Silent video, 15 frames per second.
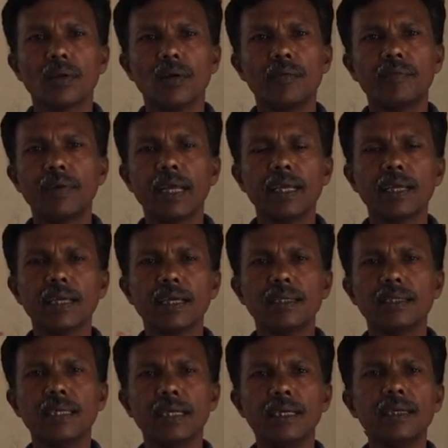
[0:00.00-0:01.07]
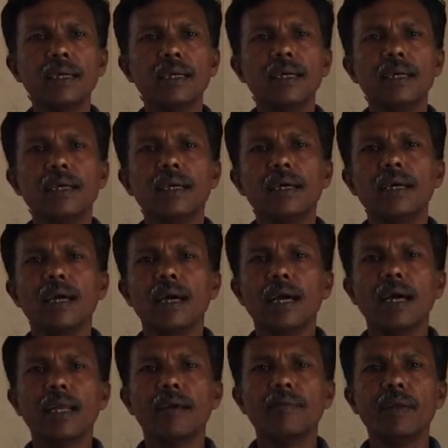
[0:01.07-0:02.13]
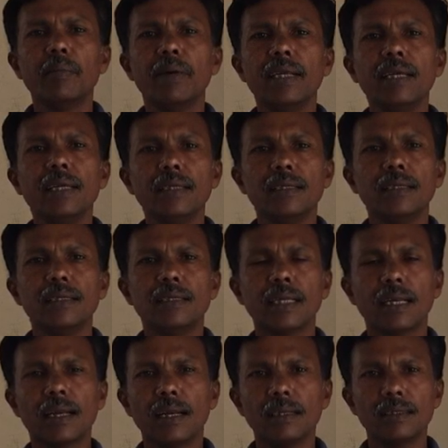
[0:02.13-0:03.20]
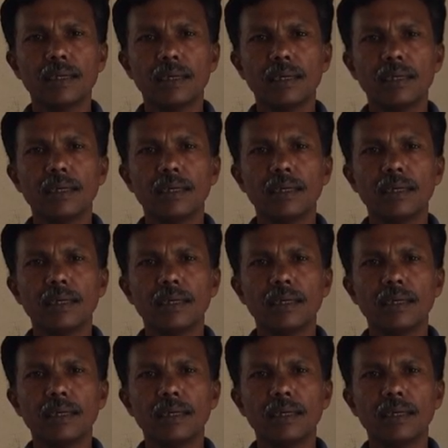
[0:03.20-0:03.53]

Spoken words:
of taking a seat, and everybody settles.